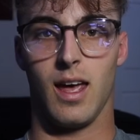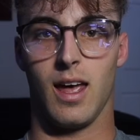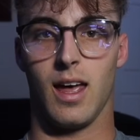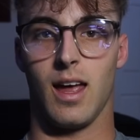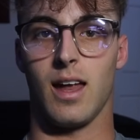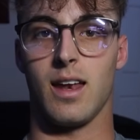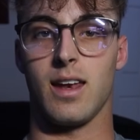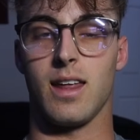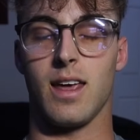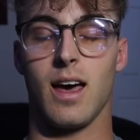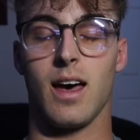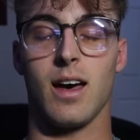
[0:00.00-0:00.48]

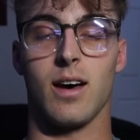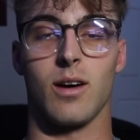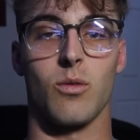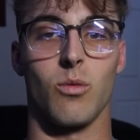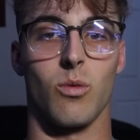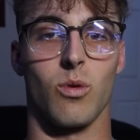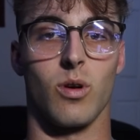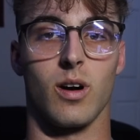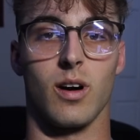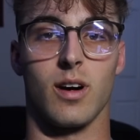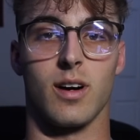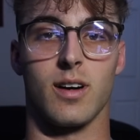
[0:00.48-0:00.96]
And yeah,
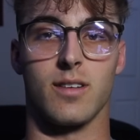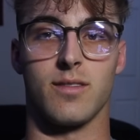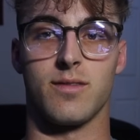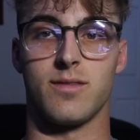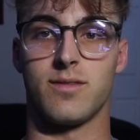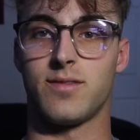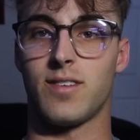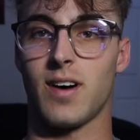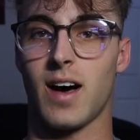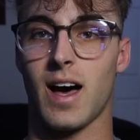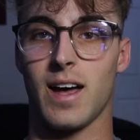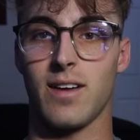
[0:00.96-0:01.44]
we're
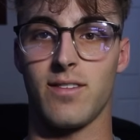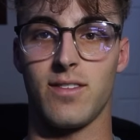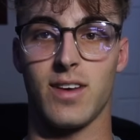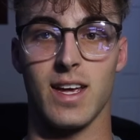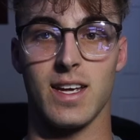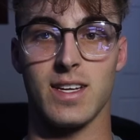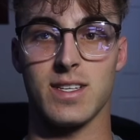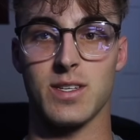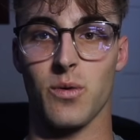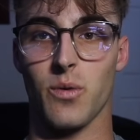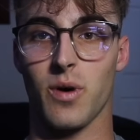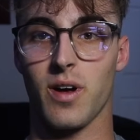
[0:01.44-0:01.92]
five
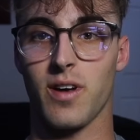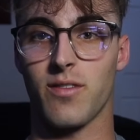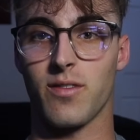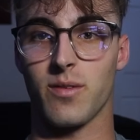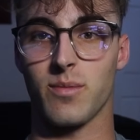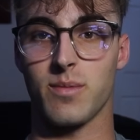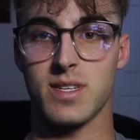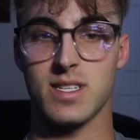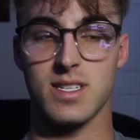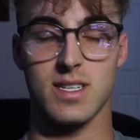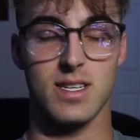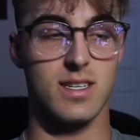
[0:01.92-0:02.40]
days away
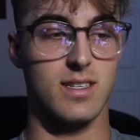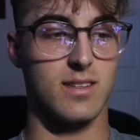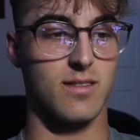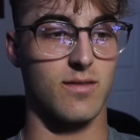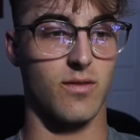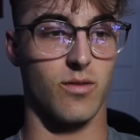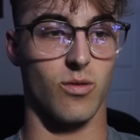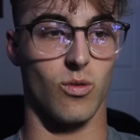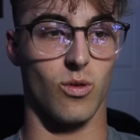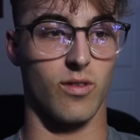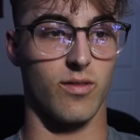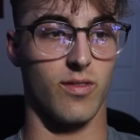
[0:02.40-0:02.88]
from the season,
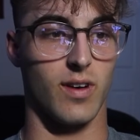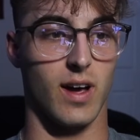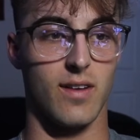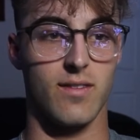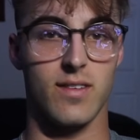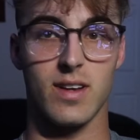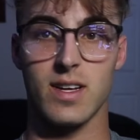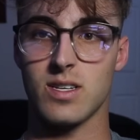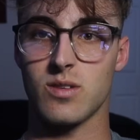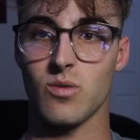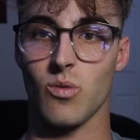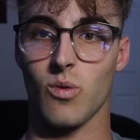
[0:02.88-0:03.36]
four or five
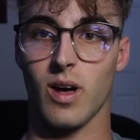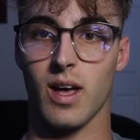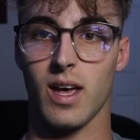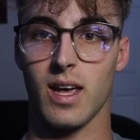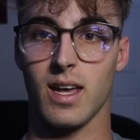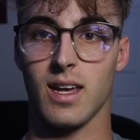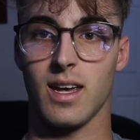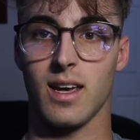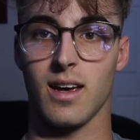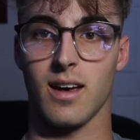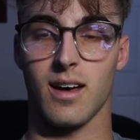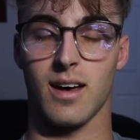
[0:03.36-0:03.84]
days
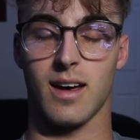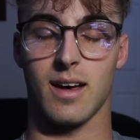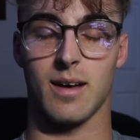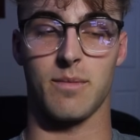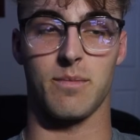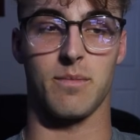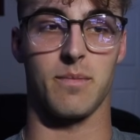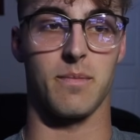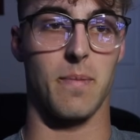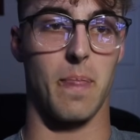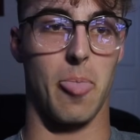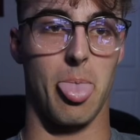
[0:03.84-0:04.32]
away.
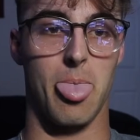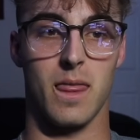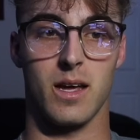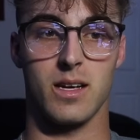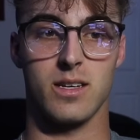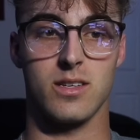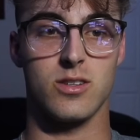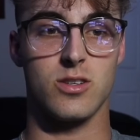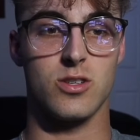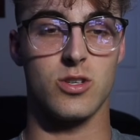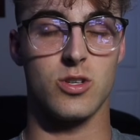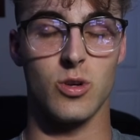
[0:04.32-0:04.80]
I'm
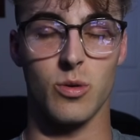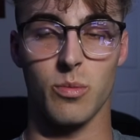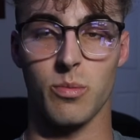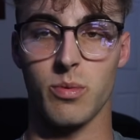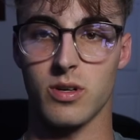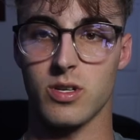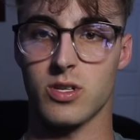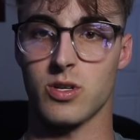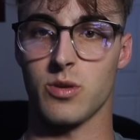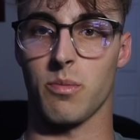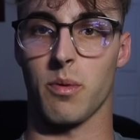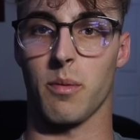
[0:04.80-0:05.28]
super,
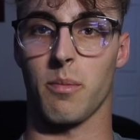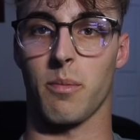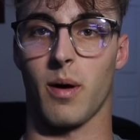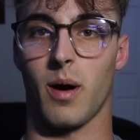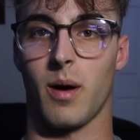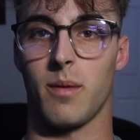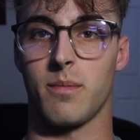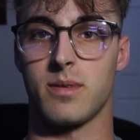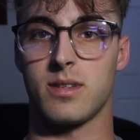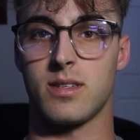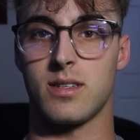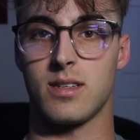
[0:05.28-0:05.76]
super
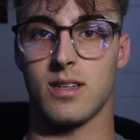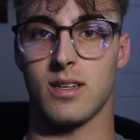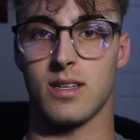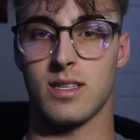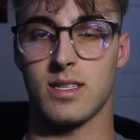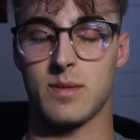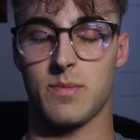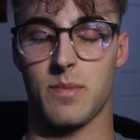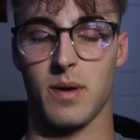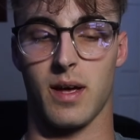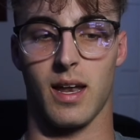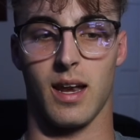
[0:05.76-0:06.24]
pumped.
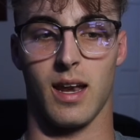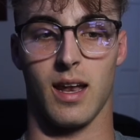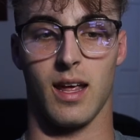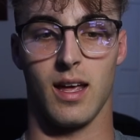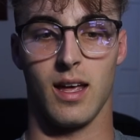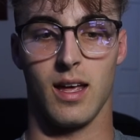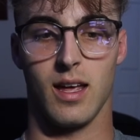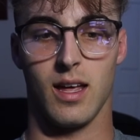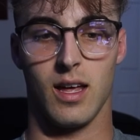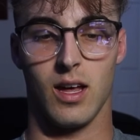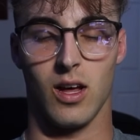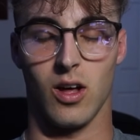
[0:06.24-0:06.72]
It's been
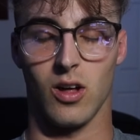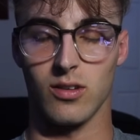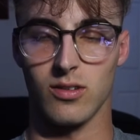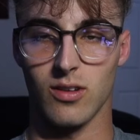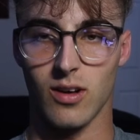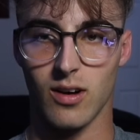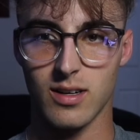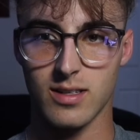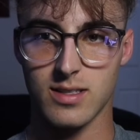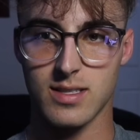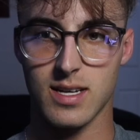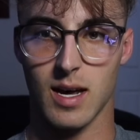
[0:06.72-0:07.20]
a
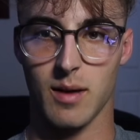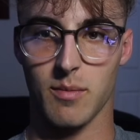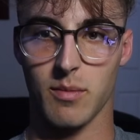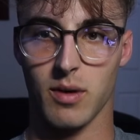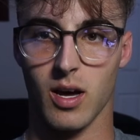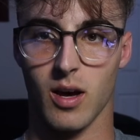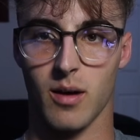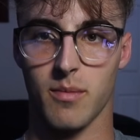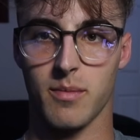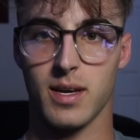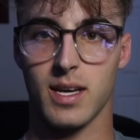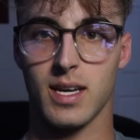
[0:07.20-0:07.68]
long time
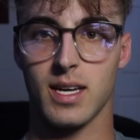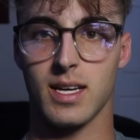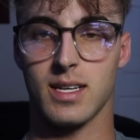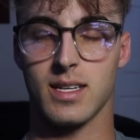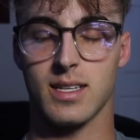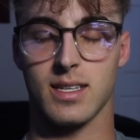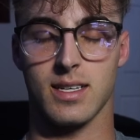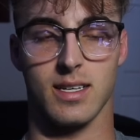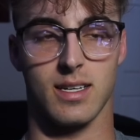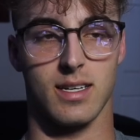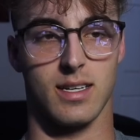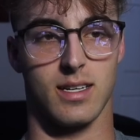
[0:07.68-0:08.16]
coming,
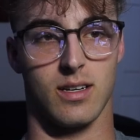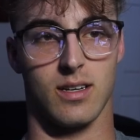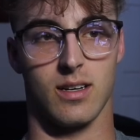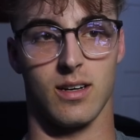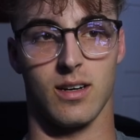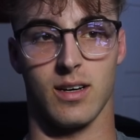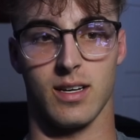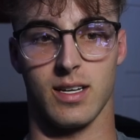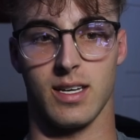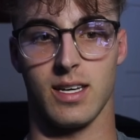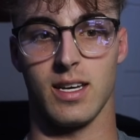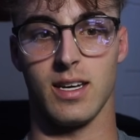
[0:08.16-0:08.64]
uh,
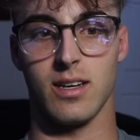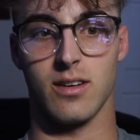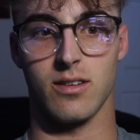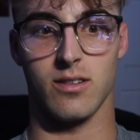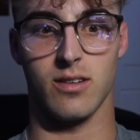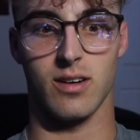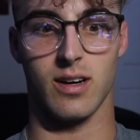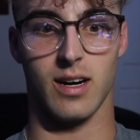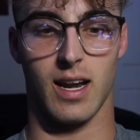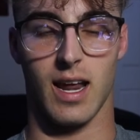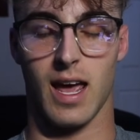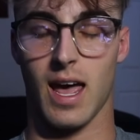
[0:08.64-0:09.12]
a
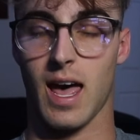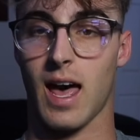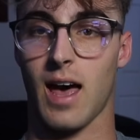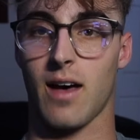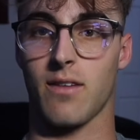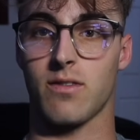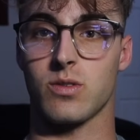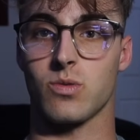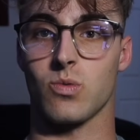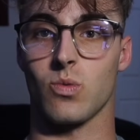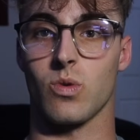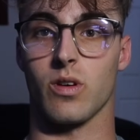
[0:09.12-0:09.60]
year and a
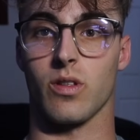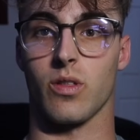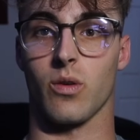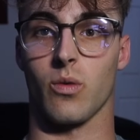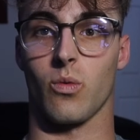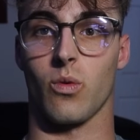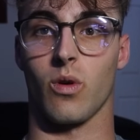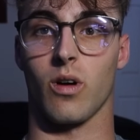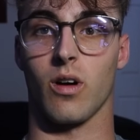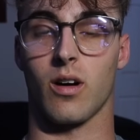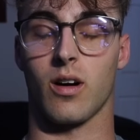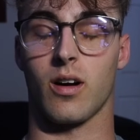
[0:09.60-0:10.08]
half's worth of
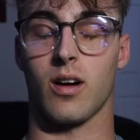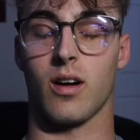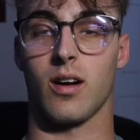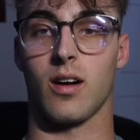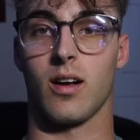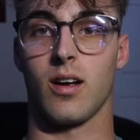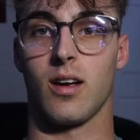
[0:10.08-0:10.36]
work